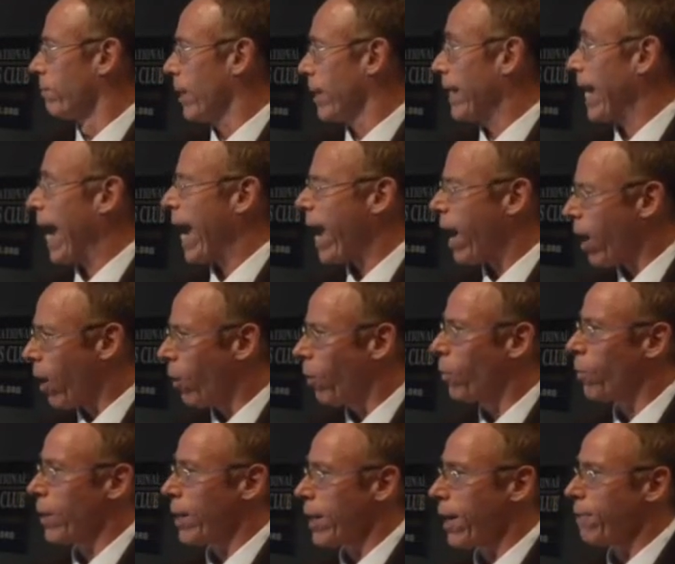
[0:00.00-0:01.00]

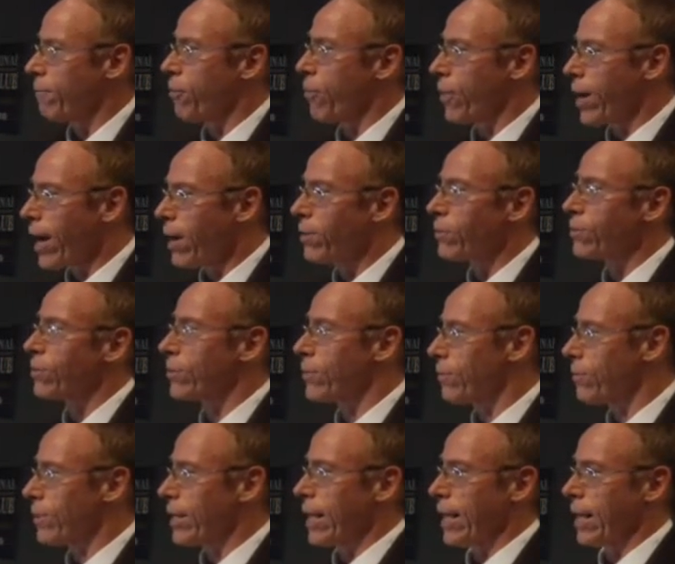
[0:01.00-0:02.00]
Now we have thousands
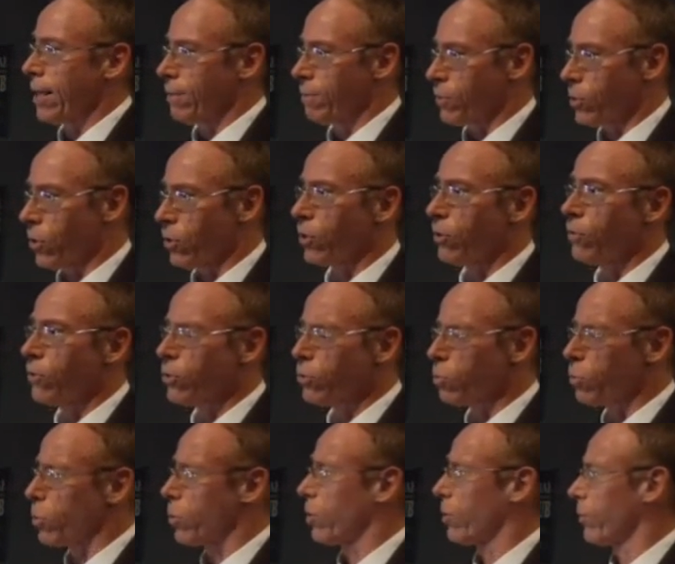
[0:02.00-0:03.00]
of teams all over the
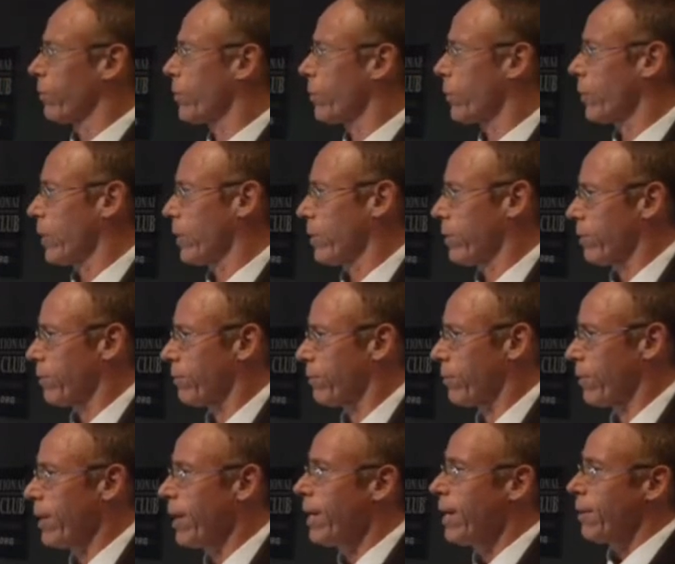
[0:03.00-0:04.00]
world doing this.
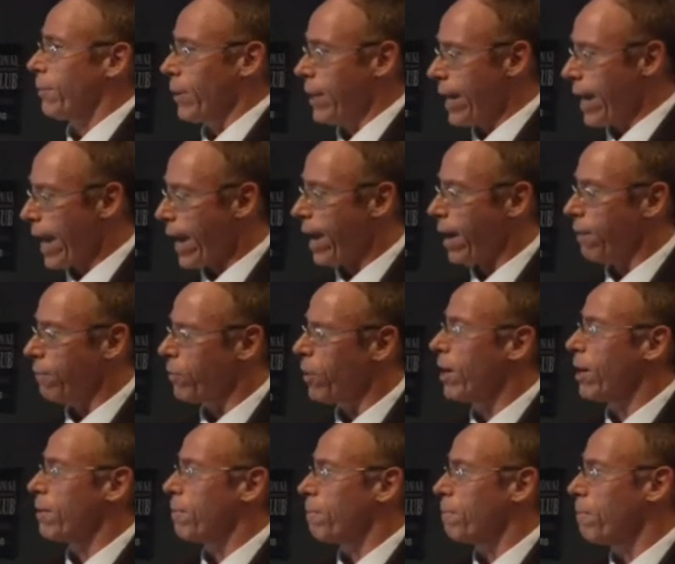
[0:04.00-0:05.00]
We have
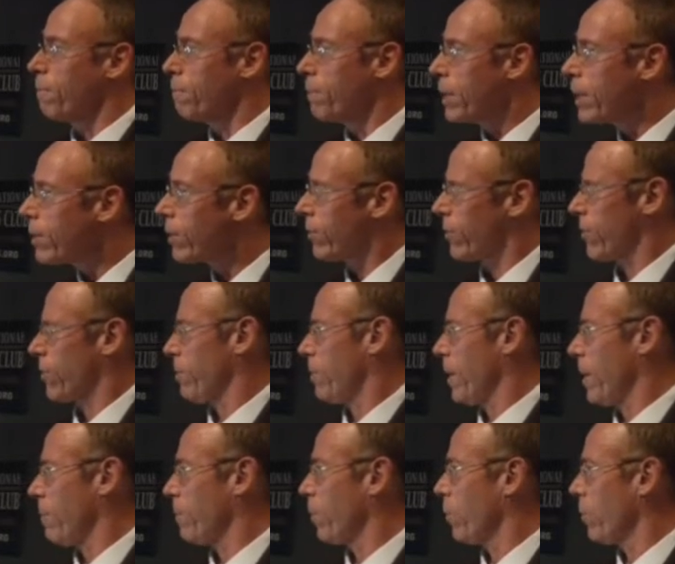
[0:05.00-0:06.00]
millions of
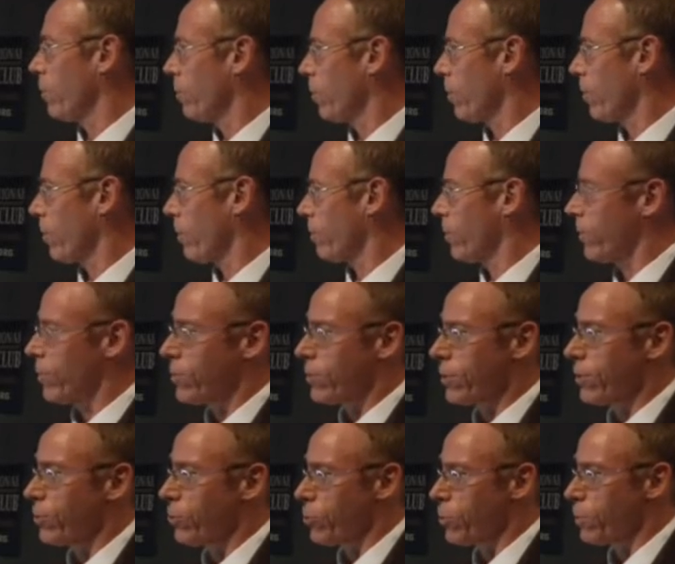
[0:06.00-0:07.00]
people who've learned of the
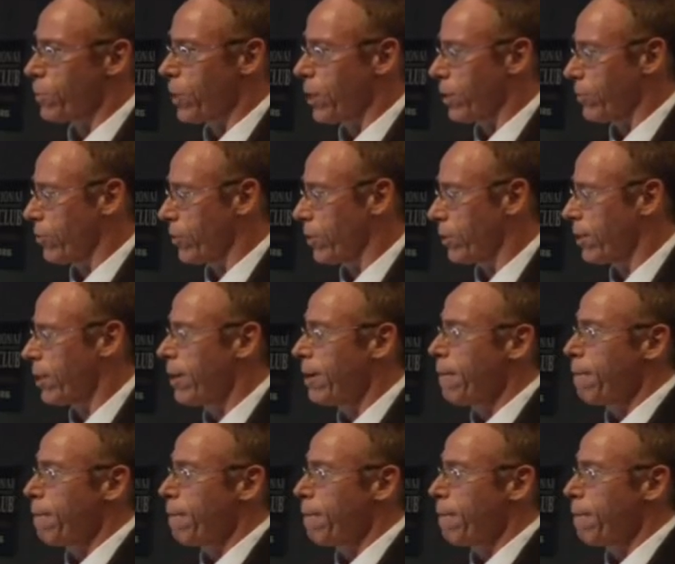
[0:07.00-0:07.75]
Disclosure Project.